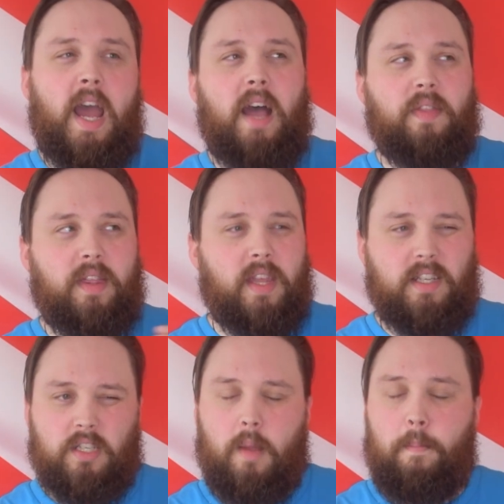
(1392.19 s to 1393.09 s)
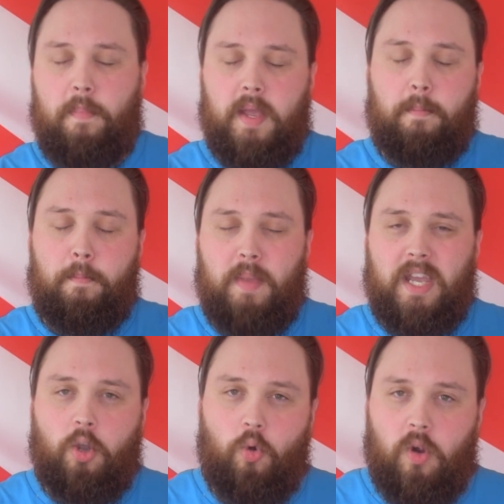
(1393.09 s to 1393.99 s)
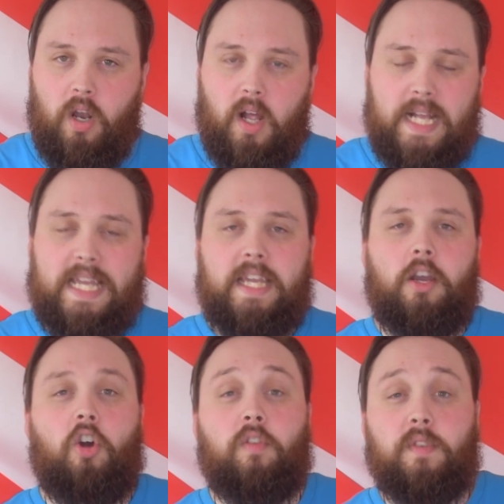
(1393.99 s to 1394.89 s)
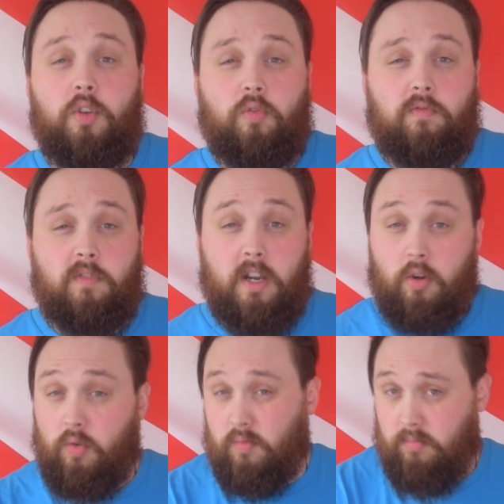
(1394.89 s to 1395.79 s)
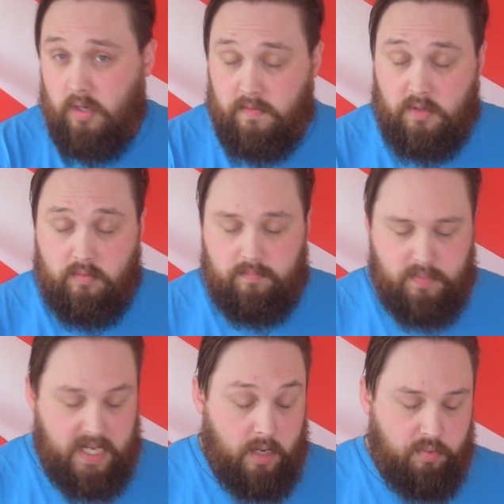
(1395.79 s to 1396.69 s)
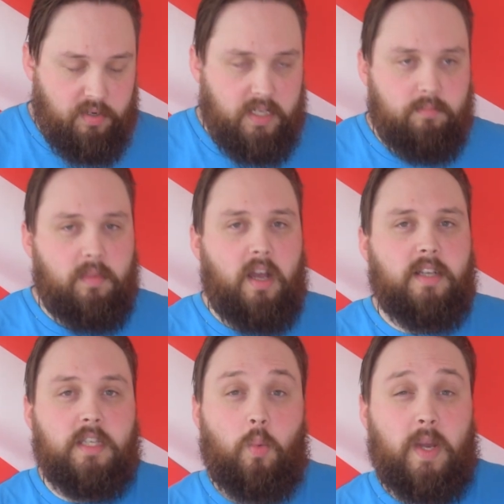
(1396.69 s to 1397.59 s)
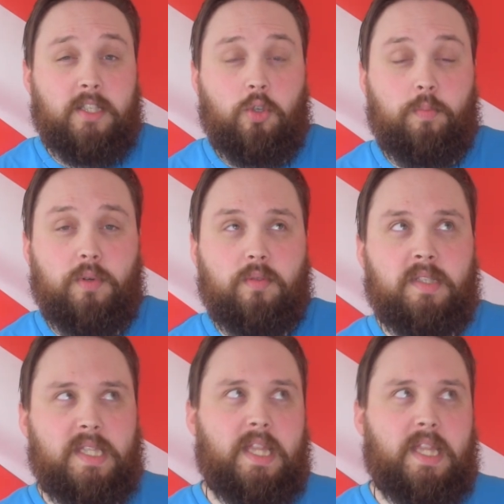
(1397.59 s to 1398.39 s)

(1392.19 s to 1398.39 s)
and then they're just a bit big or clunky over your neoprene sort of wetsuit boots.